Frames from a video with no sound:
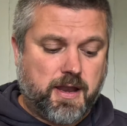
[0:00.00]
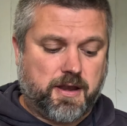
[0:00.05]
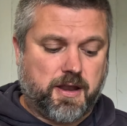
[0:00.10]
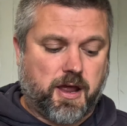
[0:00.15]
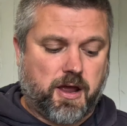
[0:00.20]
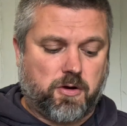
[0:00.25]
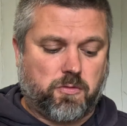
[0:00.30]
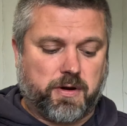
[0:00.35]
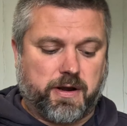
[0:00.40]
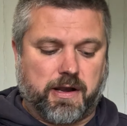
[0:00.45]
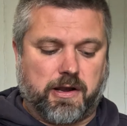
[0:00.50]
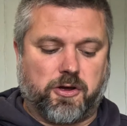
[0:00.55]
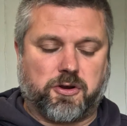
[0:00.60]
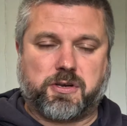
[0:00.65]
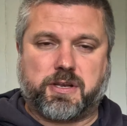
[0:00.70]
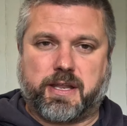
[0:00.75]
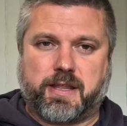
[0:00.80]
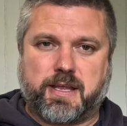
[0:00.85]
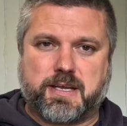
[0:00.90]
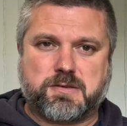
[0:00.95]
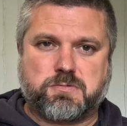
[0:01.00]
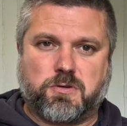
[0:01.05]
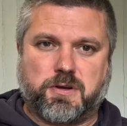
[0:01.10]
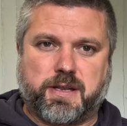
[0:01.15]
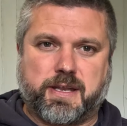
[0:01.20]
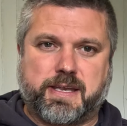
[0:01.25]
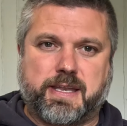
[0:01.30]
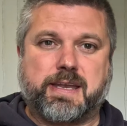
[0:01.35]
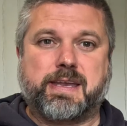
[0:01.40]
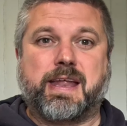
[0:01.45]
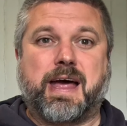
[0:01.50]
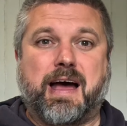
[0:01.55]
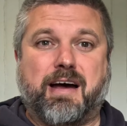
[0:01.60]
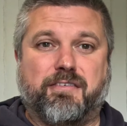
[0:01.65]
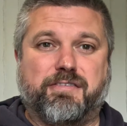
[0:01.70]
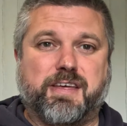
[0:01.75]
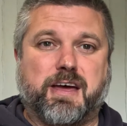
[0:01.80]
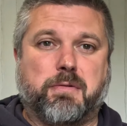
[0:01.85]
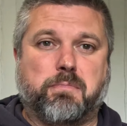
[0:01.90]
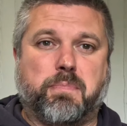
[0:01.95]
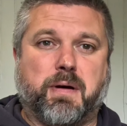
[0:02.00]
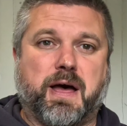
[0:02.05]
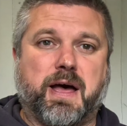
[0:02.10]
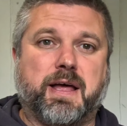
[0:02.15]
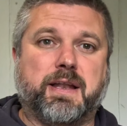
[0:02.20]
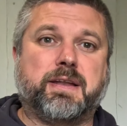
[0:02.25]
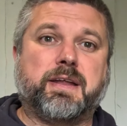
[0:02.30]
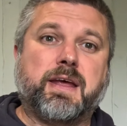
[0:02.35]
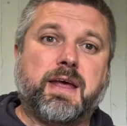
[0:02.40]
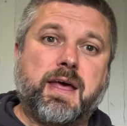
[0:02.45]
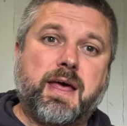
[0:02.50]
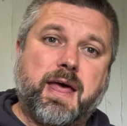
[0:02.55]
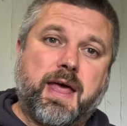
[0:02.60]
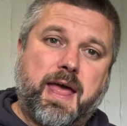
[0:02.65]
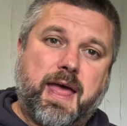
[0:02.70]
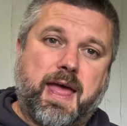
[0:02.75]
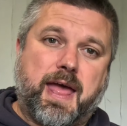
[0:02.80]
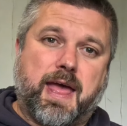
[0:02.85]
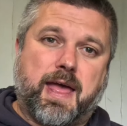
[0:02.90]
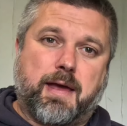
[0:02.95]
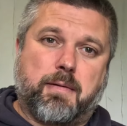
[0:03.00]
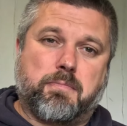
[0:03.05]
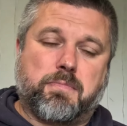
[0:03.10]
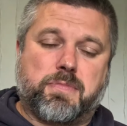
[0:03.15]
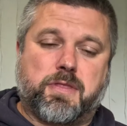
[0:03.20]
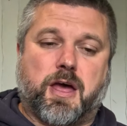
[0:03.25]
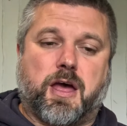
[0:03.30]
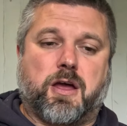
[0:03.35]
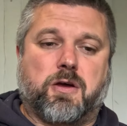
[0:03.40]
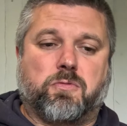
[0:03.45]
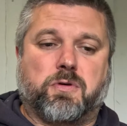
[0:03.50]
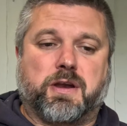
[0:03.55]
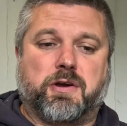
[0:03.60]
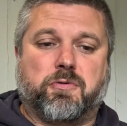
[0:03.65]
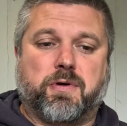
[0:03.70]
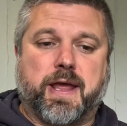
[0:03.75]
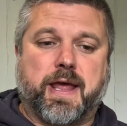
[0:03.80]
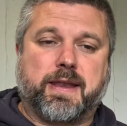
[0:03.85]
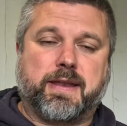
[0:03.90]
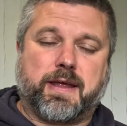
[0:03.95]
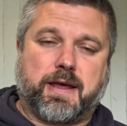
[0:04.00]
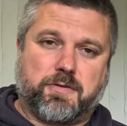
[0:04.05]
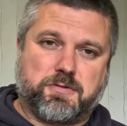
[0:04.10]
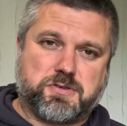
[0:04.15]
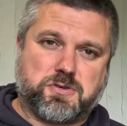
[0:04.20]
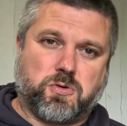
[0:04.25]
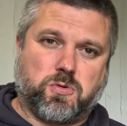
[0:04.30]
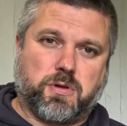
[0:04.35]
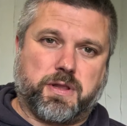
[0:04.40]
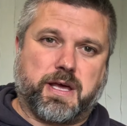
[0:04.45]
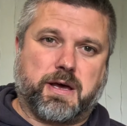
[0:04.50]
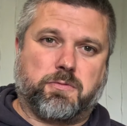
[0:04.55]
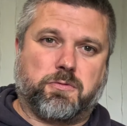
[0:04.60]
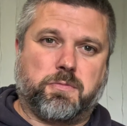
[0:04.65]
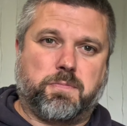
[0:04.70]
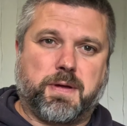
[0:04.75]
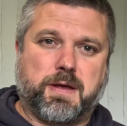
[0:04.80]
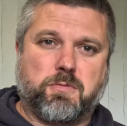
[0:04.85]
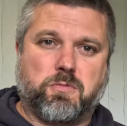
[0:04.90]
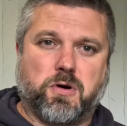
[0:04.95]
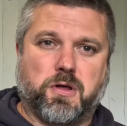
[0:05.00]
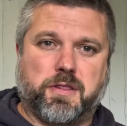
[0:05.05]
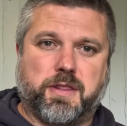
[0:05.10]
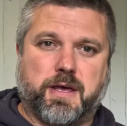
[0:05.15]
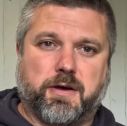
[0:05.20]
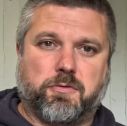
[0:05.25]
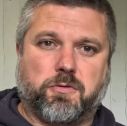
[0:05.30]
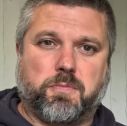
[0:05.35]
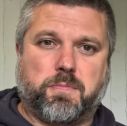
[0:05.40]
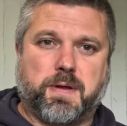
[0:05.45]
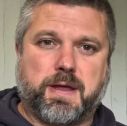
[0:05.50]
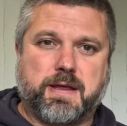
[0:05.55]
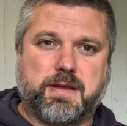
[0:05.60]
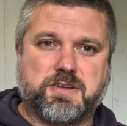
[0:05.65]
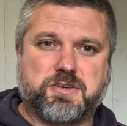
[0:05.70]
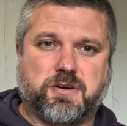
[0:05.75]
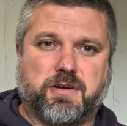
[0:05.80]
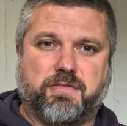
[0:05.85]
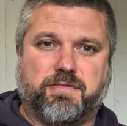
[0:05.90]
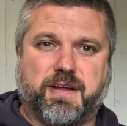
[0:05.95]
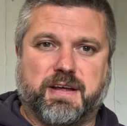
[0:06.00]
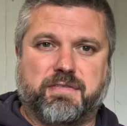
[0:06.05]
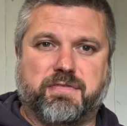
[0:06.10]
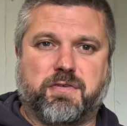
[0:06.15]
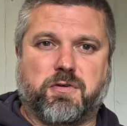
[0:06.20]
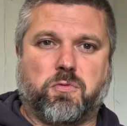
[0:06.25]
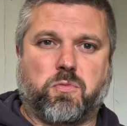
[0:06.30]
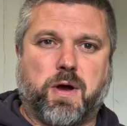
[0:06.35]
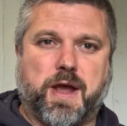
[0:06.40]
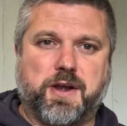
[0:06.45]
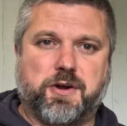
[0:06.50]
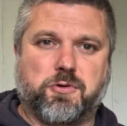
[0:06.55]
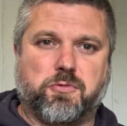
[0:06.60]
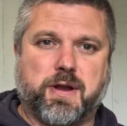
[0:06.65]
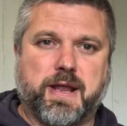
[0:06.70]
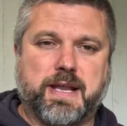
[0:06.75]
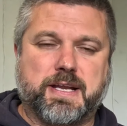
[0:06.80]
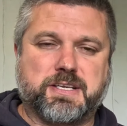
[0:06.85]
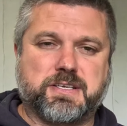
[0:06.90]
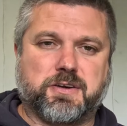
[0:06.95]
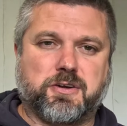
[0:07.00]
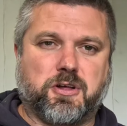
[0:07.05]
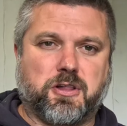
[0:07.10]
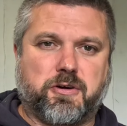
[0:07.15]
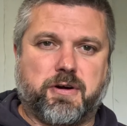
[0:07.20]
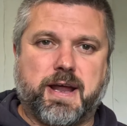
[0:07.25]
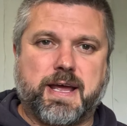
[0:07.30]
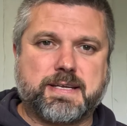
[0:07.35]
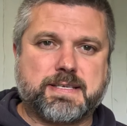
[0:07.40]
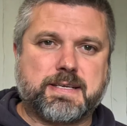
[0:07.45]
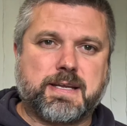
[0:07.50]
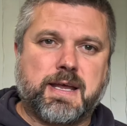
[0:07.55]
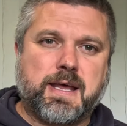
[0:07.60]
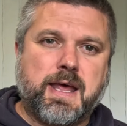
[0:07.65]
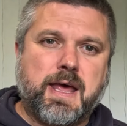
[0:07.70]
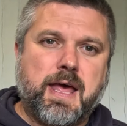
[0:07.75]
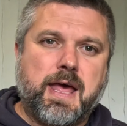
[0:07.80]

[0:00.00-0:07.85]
Now when I looked in this one, it didn't have that band. Now when I read, I was told that would be one that would be sort of like for wider range and all the rest.